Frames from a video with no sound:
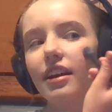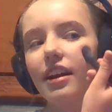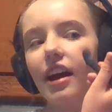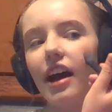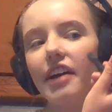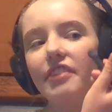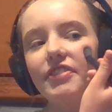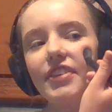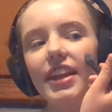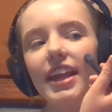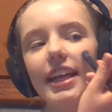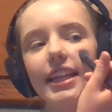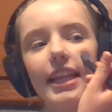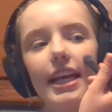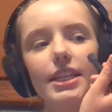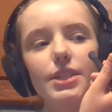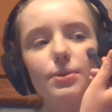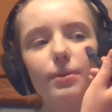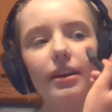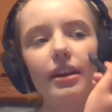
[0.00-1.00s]
I feel like
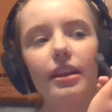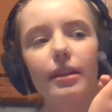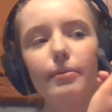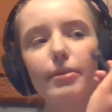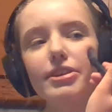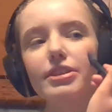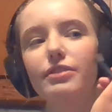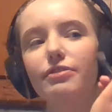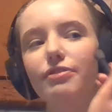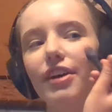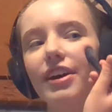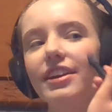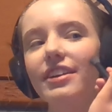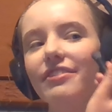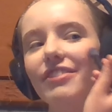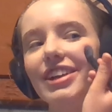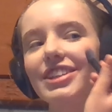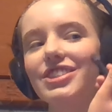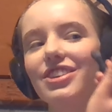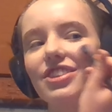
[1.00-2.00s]
that's one of the most
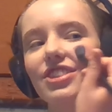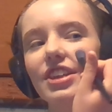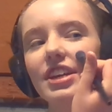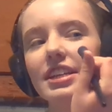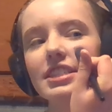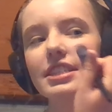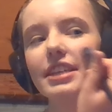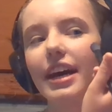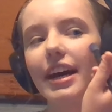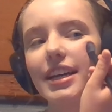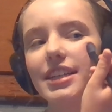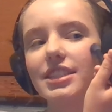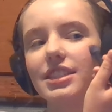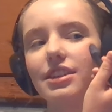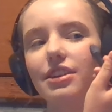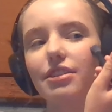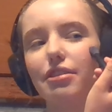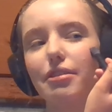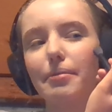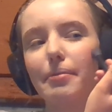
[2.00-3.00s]
fundamental things guys
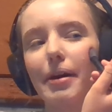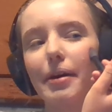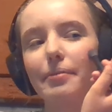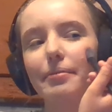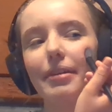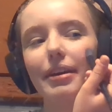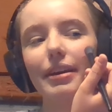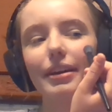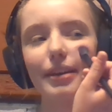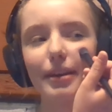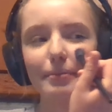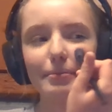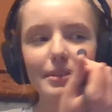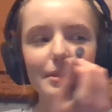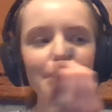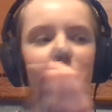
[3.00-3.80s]
know about makeup is